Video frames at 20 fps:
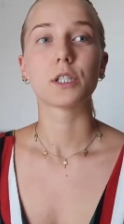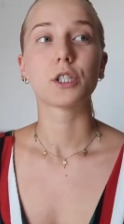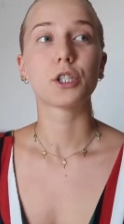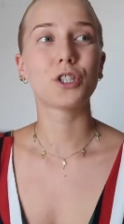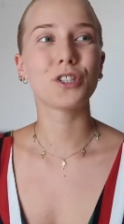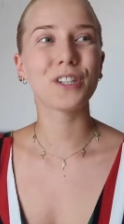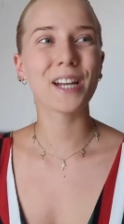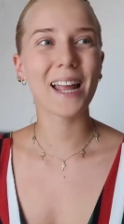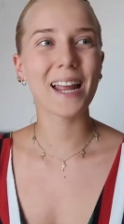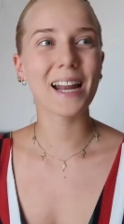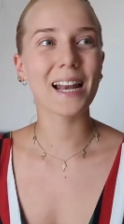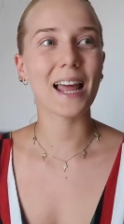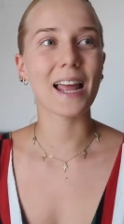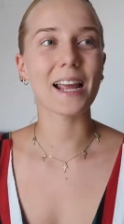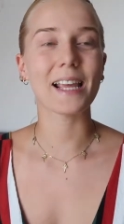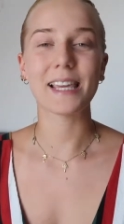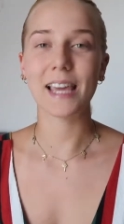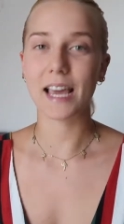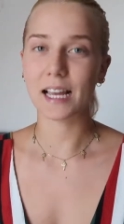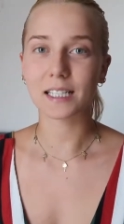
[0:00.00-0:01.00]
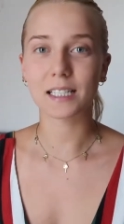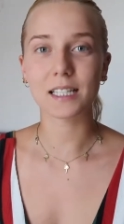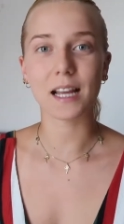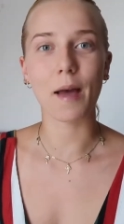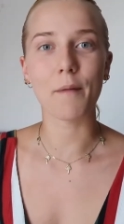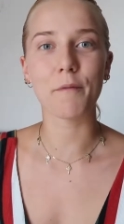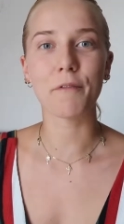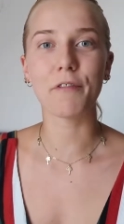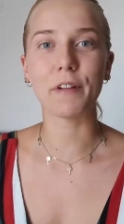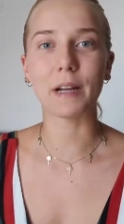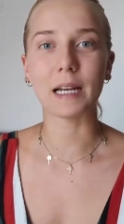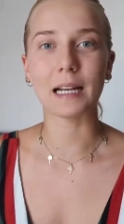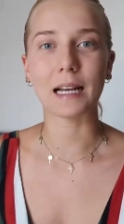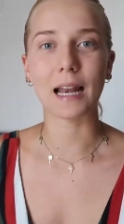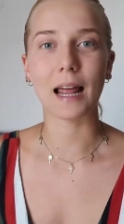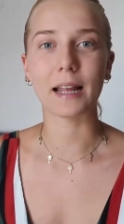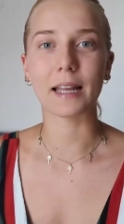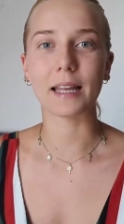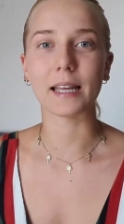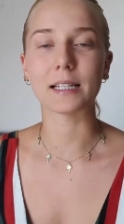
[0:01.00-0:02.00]
today like yes I'm feeling
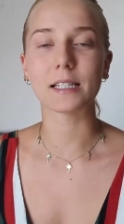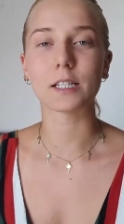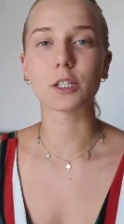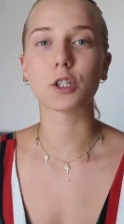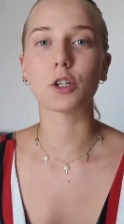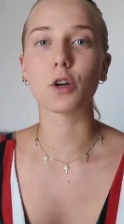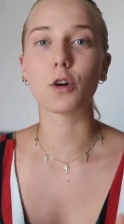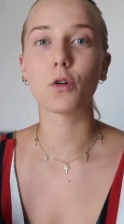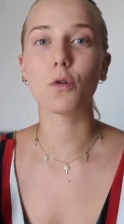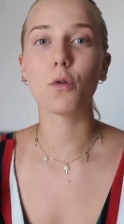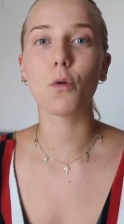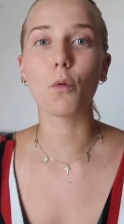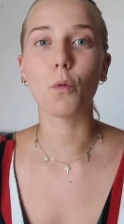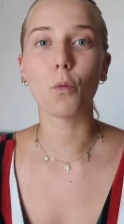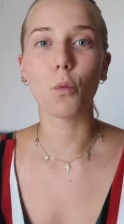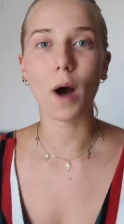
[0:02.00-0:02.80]
like it so